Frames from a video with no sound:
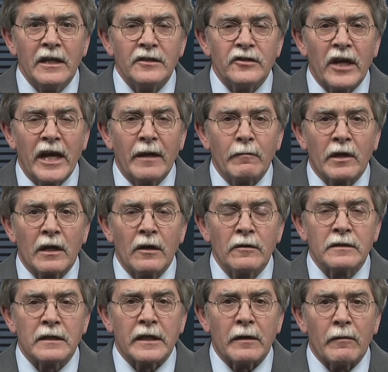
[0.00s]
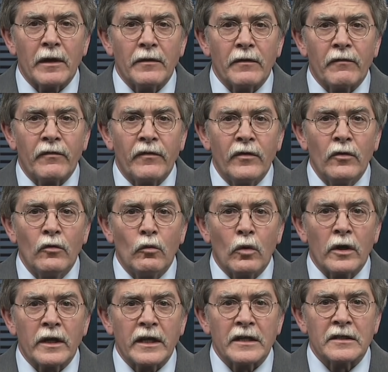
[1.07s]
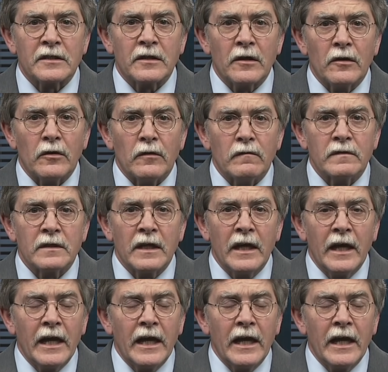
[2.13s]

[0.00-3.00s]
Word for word: jammed closely around the few working stoves,